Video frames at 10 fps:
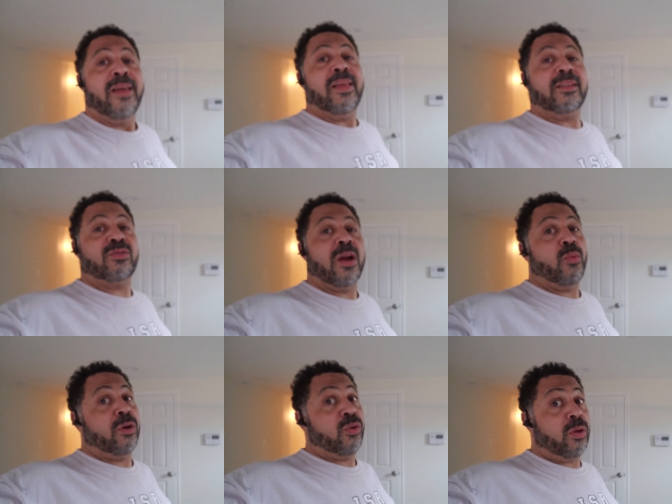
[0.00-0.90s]
That's
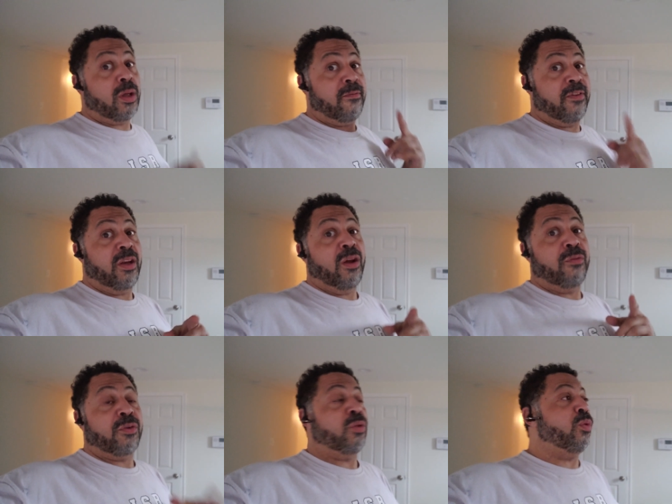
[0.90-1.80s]
right, we're doing a video
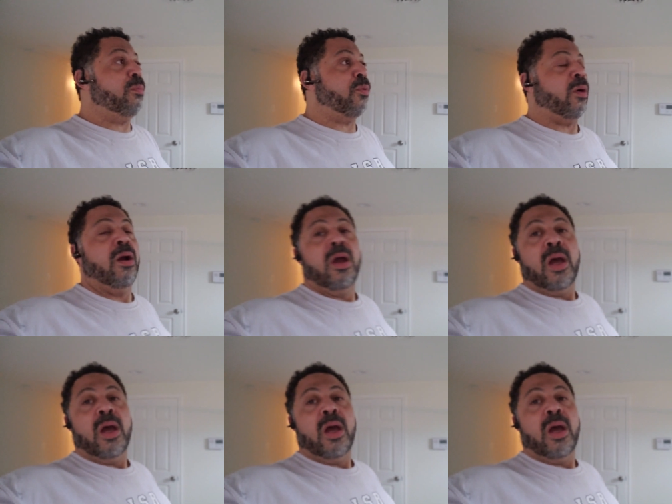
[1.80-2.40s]
for the Wood Boar.